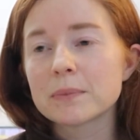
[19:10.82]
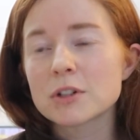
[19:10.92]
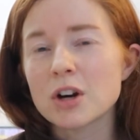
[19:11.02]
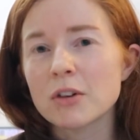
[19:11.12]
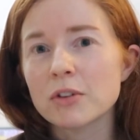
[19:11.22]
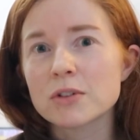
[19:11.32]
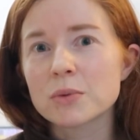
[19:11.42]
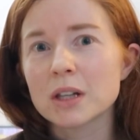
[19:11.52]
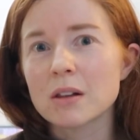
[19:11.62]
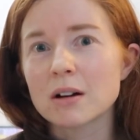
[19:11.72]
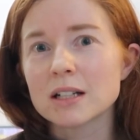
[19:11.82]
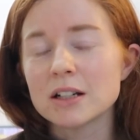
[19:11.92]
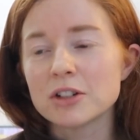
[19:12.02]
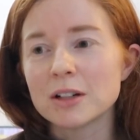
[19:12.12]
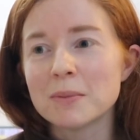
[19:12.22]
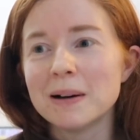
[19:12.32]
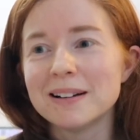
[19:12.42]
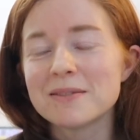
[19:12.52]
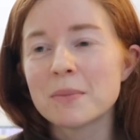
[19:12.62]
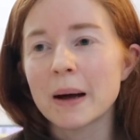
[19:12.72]
Sorry for this really long tangent,
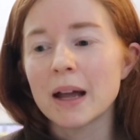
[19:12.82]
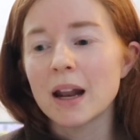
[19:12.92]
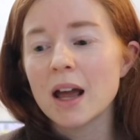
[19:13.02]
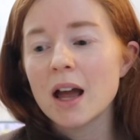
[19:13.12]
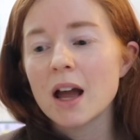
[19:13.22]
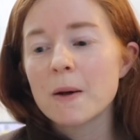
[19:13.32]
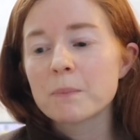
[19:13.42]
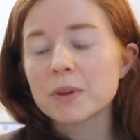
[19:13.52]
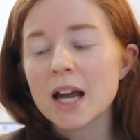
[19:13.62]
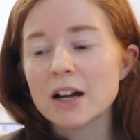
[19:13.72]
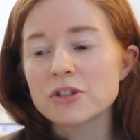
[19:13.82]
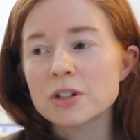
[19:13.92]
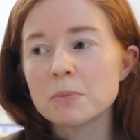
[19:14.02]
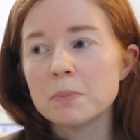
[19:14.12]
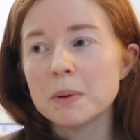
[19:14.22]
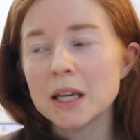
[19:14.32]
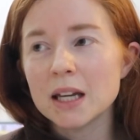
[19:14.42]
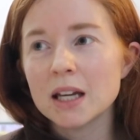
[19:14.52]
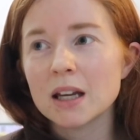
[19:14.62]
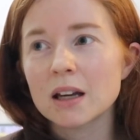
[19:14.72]
but yeah, just
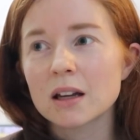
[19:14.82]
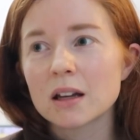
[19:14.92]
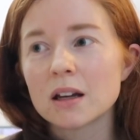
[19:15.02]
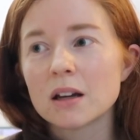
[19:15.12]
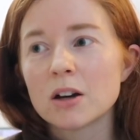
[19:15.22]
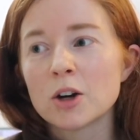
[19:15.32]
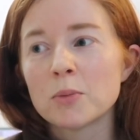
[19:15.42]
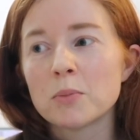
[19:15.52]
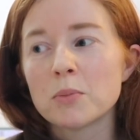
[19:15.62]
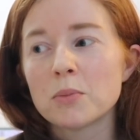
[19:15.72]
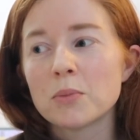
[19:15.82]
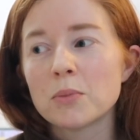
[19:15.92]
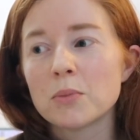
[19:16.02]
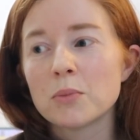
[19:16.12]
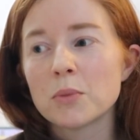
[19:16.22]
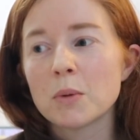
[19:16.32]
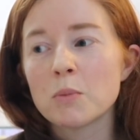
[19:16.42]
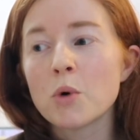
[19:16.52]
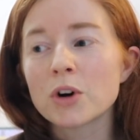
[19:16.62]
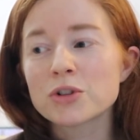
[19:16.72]
being
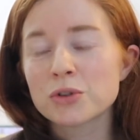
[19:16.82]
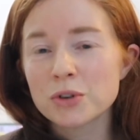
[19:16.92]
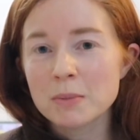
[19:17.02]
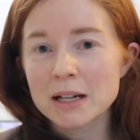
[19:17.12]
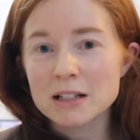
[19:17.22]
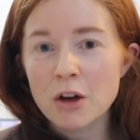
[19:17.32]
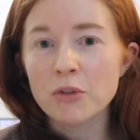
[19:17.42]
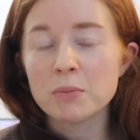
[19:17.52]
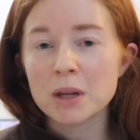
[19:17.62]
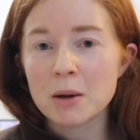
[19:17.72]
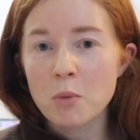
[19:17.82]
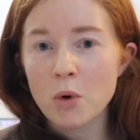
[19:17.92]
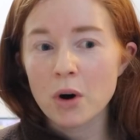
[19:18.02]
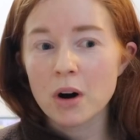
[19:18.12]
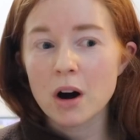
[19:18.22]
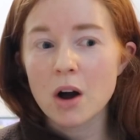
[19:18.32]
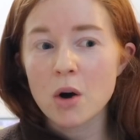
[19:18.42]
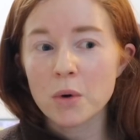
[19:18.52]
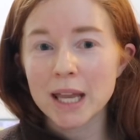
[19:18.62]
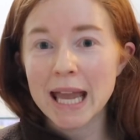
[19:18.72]
more true to myself and being more
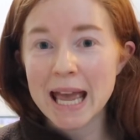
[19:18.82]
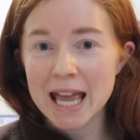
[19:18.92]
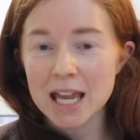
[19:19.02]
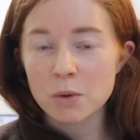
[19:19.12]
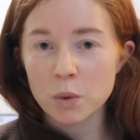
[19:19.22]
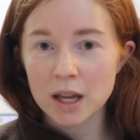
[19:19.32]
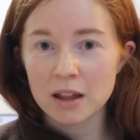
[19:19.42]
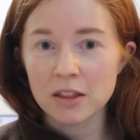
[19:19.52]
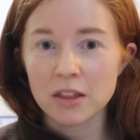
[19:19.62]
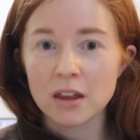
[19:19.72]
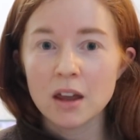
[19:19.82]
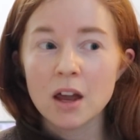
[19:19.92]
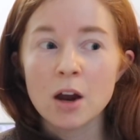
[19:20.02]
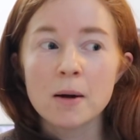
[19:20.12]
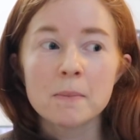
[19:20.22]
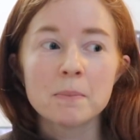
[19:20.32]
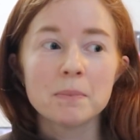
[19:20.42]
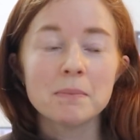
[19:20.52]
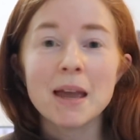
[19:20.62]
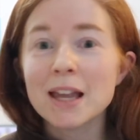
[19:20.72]
okay with
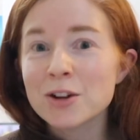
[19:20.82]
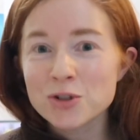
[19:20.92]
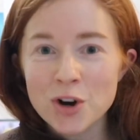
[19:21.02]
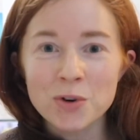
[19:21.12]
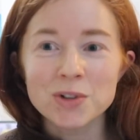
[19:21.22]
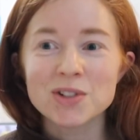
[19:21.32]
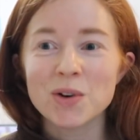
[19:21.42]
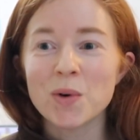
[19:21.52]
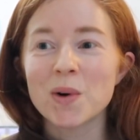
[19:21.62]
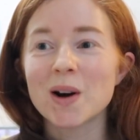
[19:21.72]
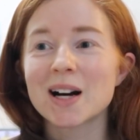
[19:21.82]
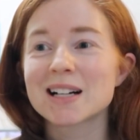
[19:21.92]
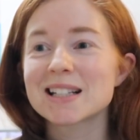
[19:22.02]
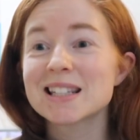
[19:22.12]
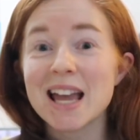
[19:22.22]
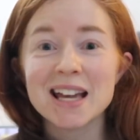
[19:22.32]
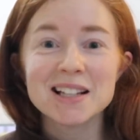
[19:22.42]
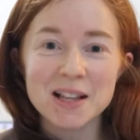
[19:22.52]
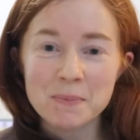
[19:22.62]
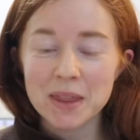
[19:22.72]
making jokes or saying
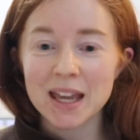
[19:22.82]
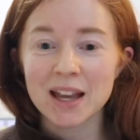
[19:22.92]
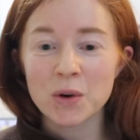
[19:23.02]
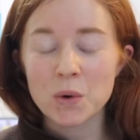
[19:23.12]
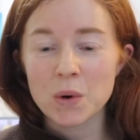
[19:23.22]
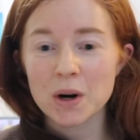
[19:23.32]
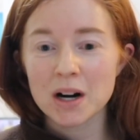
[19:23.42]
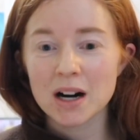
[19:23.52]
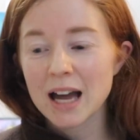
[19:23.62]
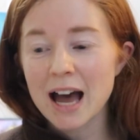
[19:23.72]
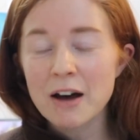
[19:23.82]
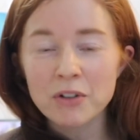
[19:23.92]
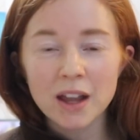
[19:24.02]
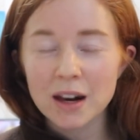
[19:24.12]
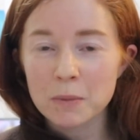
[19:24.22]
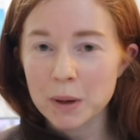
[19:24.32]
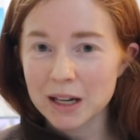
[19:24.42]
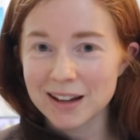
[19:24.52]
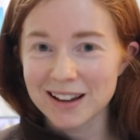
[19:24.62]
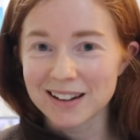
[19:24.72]
something or having an
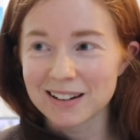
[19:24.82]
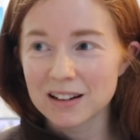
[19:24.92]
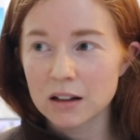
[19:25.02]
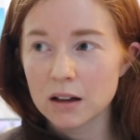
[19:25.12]
opinion.